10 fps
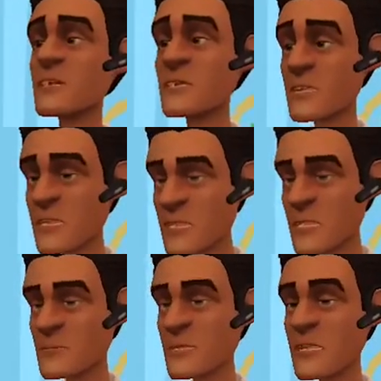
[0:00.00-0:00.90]
It's not
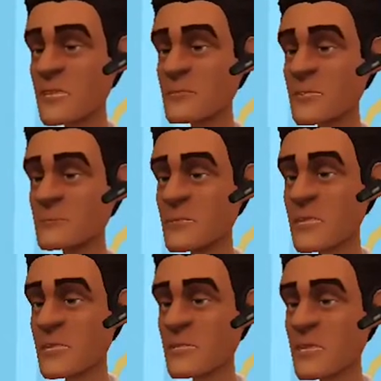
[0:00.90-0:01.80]
like my name is
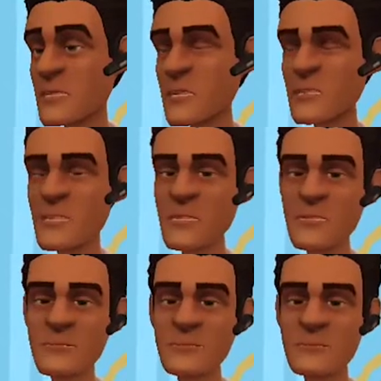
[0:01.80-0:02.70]
Mister
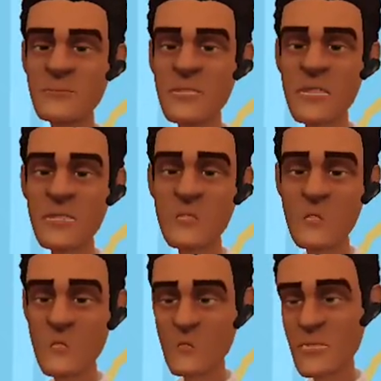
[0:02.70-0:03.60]
Sarcastic. I
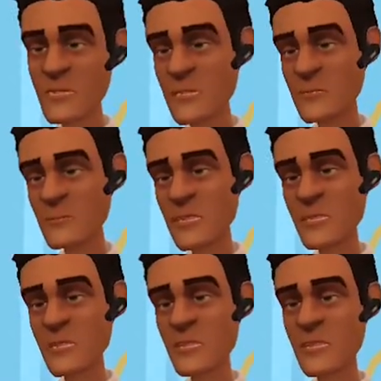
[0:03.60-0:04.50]
also love hearing
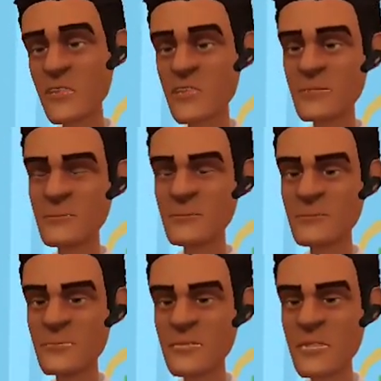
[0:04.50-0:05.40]
about your life.
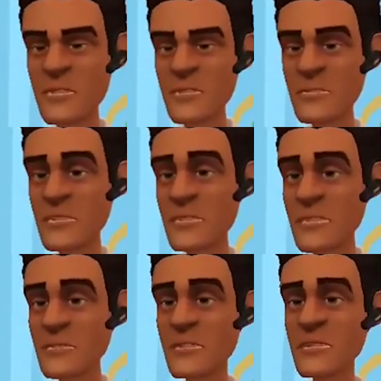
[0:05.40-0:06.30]
That was a
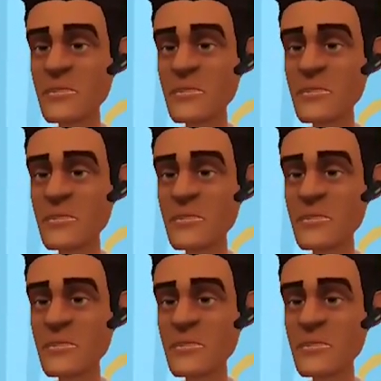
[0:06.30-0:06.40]
great